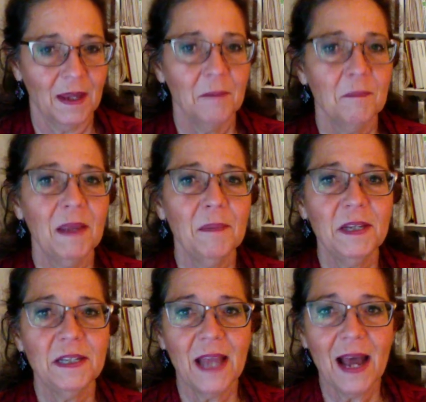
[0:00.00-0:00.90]
Maybe
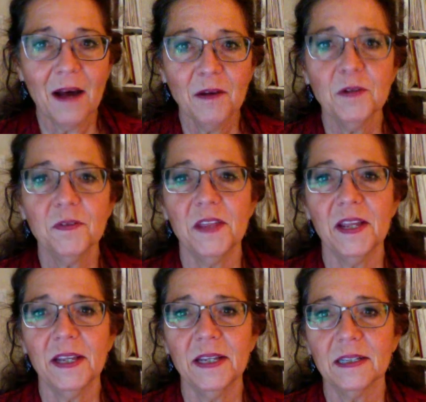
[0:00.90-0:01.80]
now you're
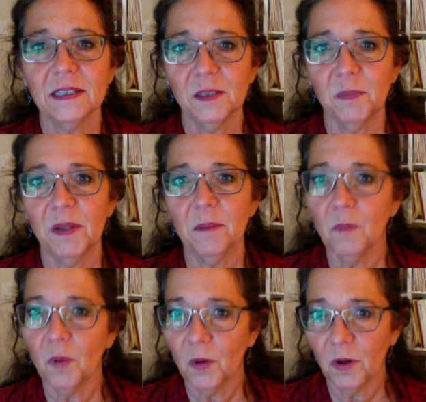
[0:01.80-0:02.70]
thinking a little bit
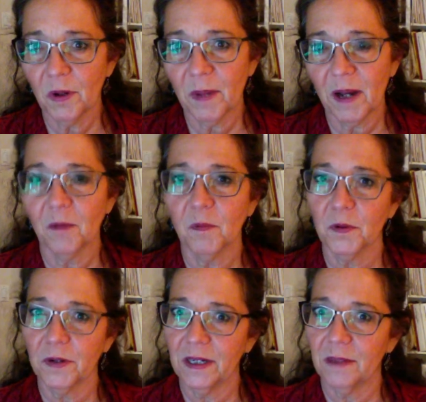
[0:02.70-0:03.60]
more about
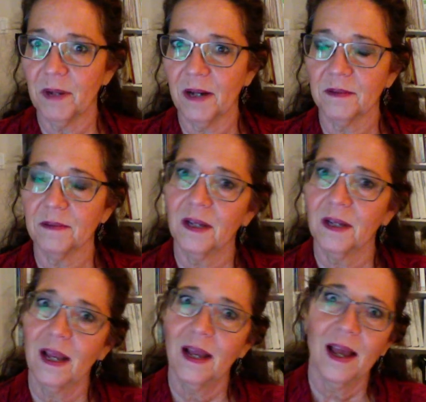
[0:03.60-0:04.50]
worrying about
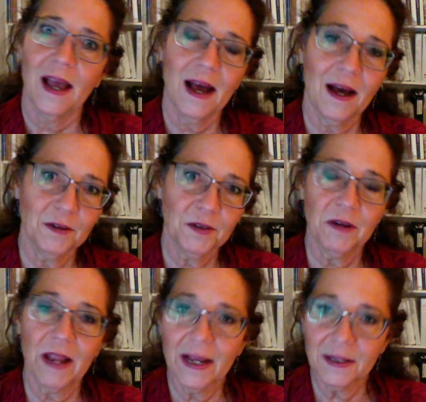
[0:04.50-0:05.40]
how your
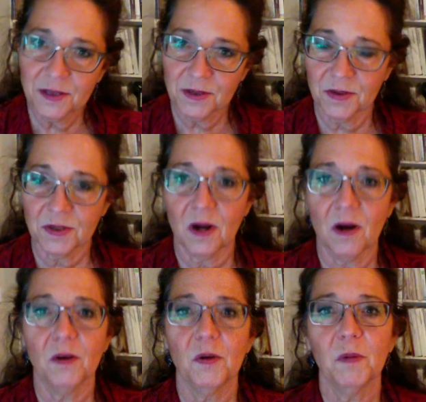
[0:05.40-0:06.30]
answers
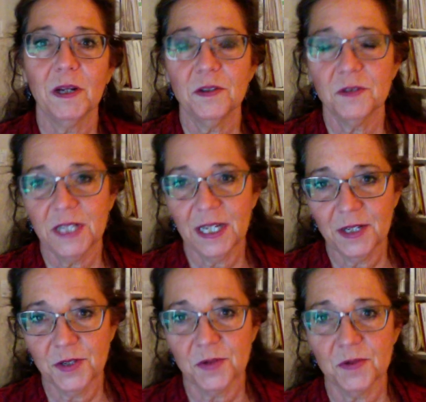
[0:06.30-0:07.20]
are or what your
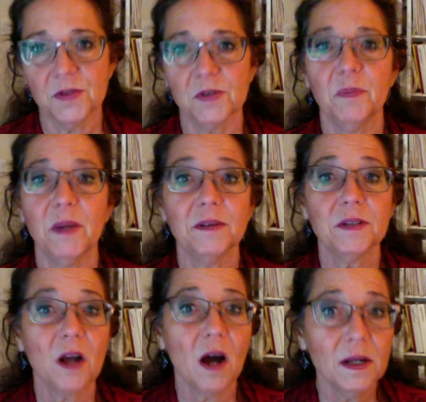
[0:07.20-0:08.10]
teachers or about the
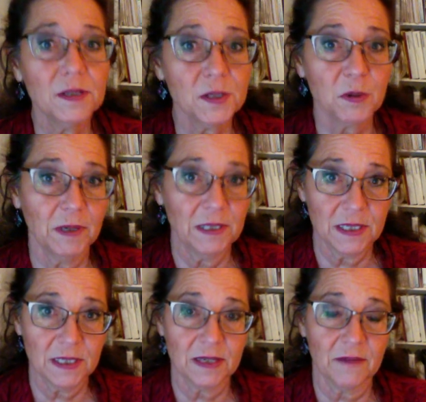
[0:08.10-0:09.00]

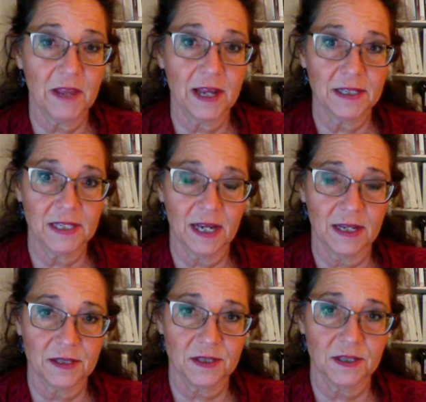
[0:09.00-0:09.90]
consequences of that
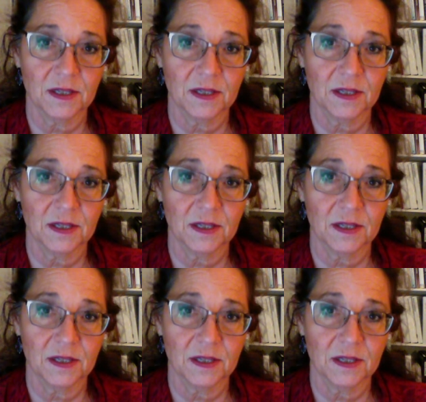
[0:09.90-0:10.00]
test.